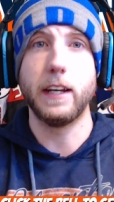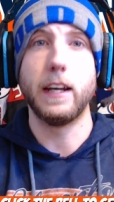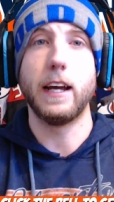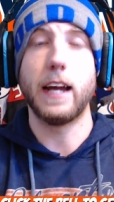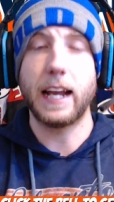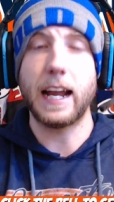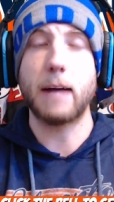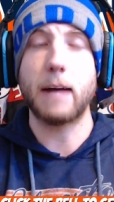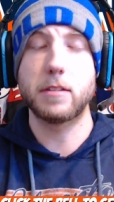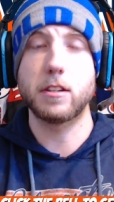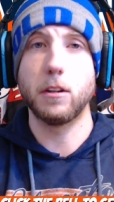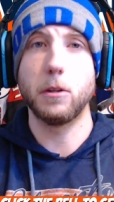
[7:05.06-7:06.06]
and
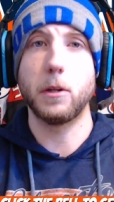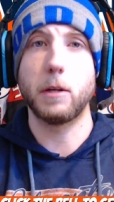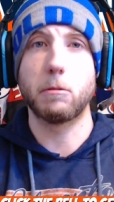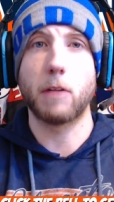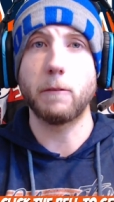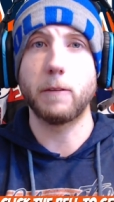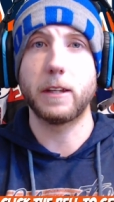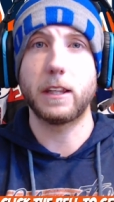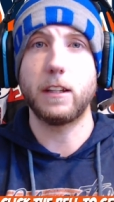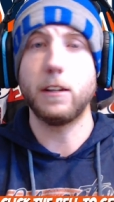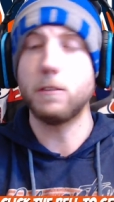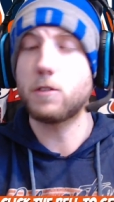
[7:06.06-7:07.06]
absolutely run with it.
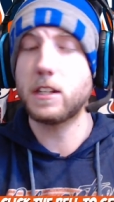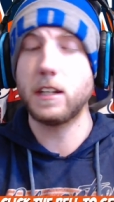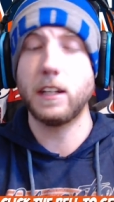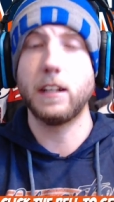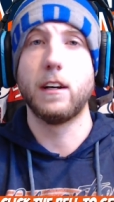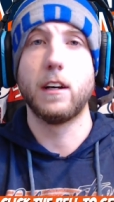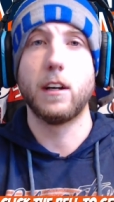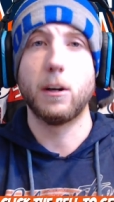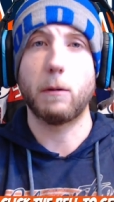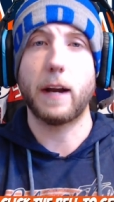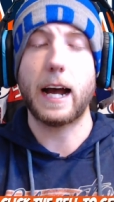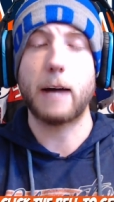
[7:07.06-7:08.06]
You've seen
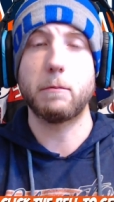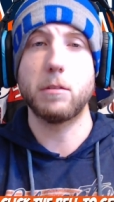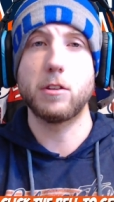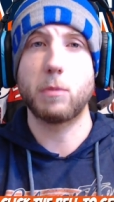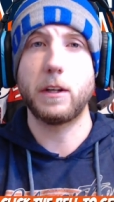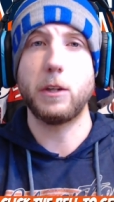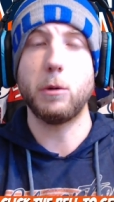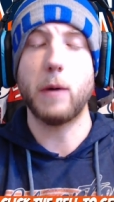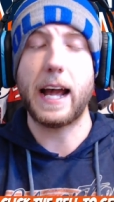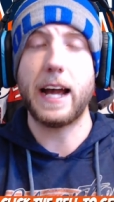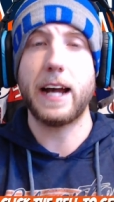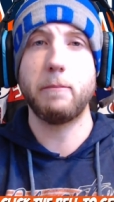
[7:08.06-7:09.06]
what happens when you
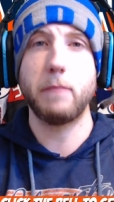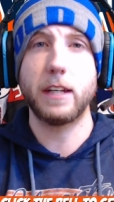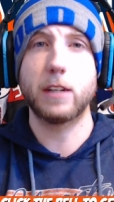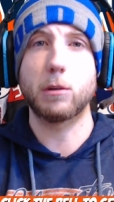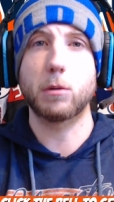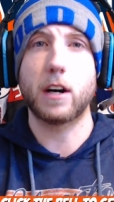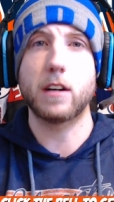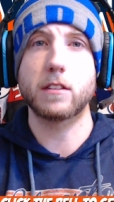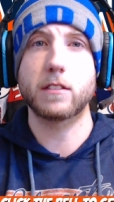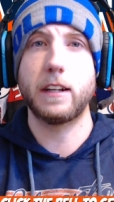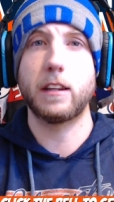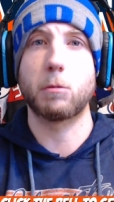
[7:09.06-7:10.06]
hand Mikko
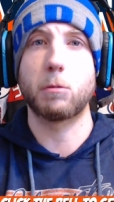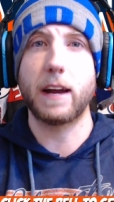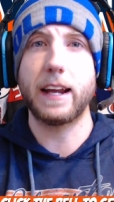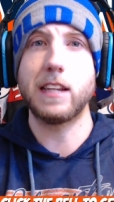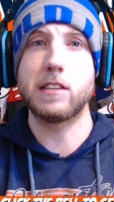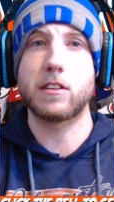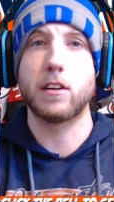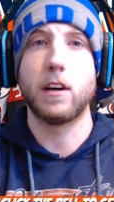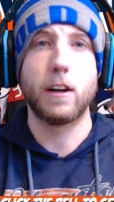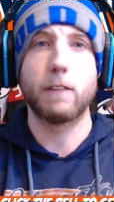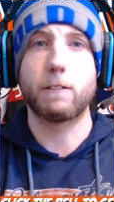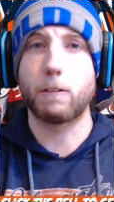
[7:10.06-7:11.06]
Koskinen the reins
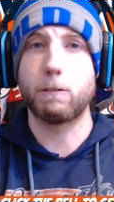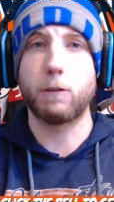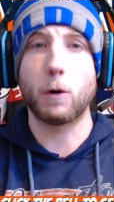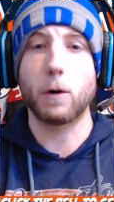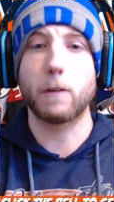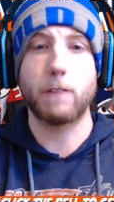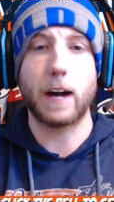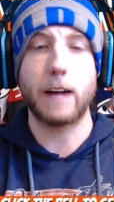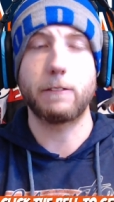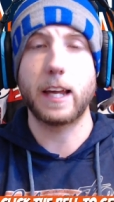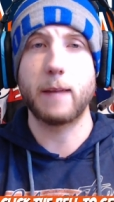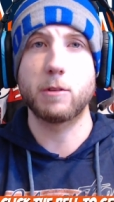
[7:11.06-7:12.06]
for four or five
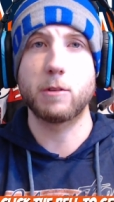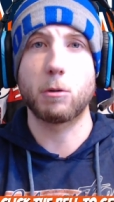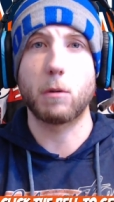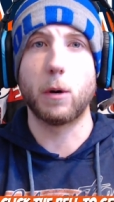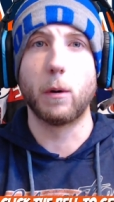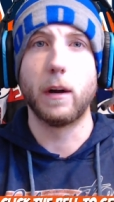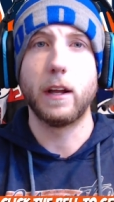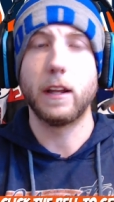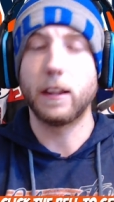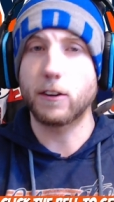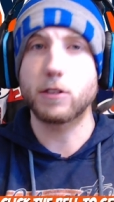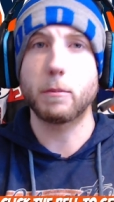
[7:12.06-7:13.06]
games in a row.
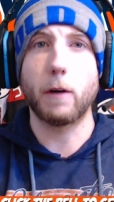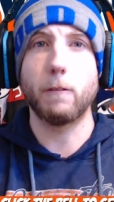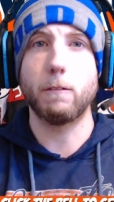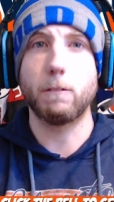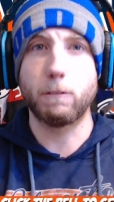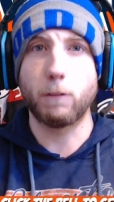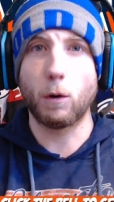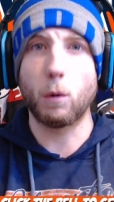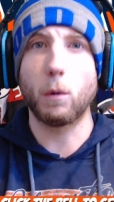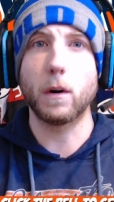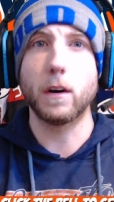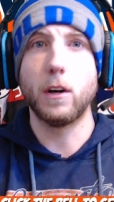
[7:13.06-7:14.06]
There's about
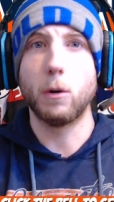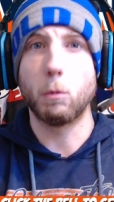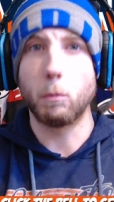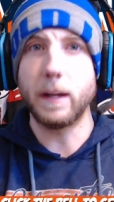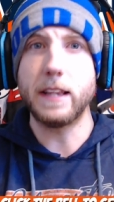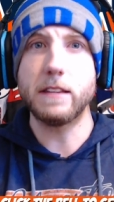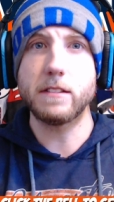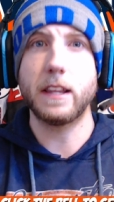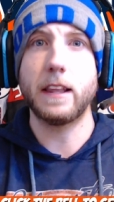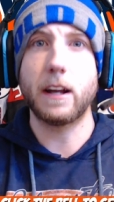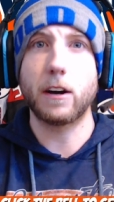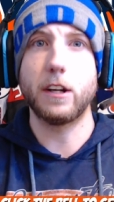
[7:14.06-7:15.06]
four wins in
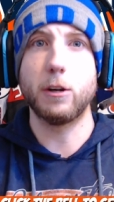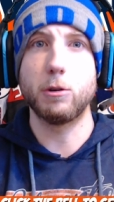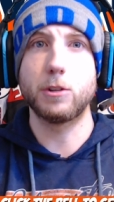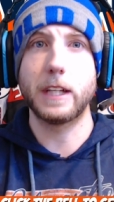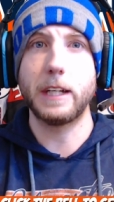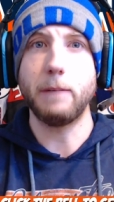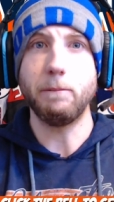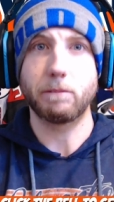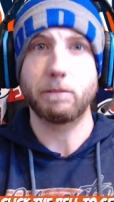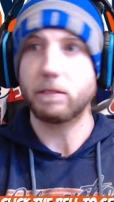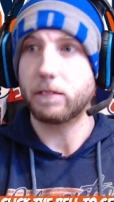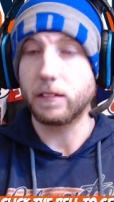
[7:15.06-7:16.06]
there usually
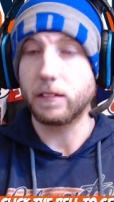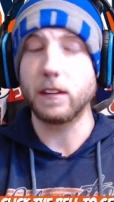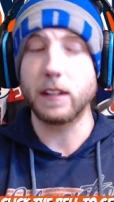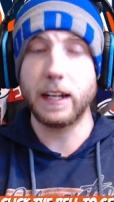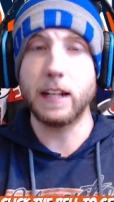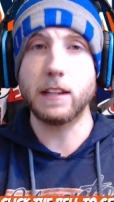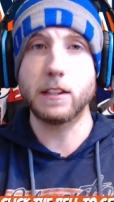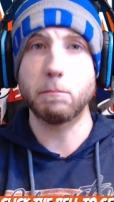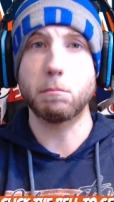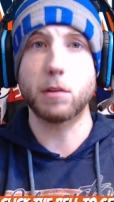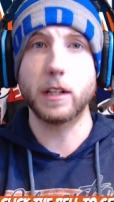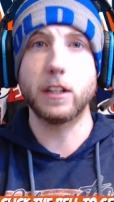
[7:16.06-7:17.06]
and some
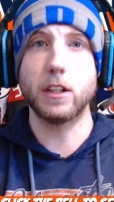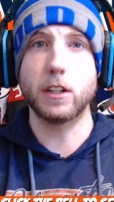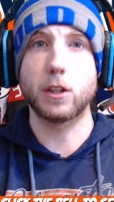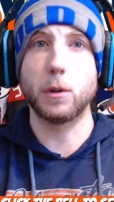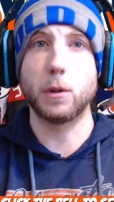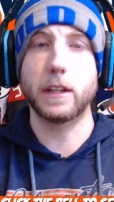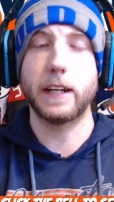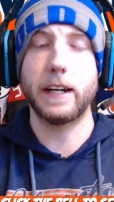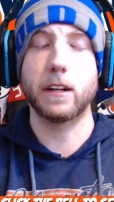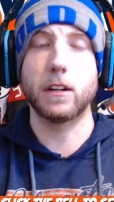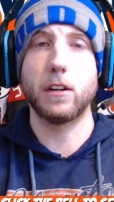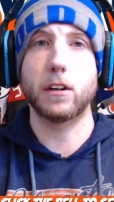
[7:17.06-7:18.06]
pretty good
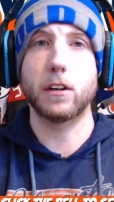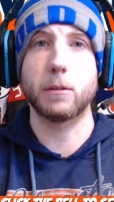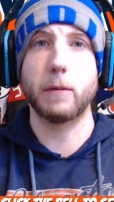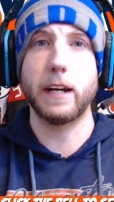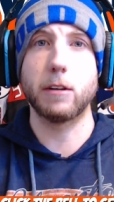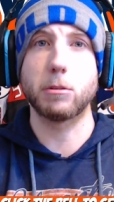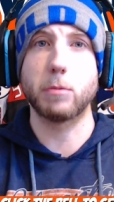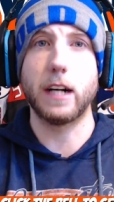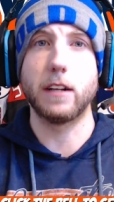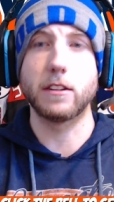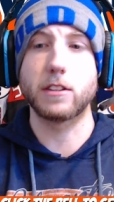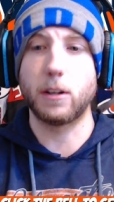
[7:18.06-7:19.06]
goaltending along the way as
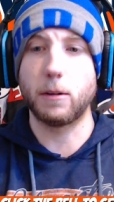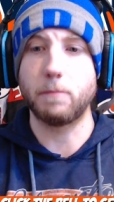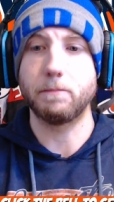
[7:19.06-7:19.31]
well. So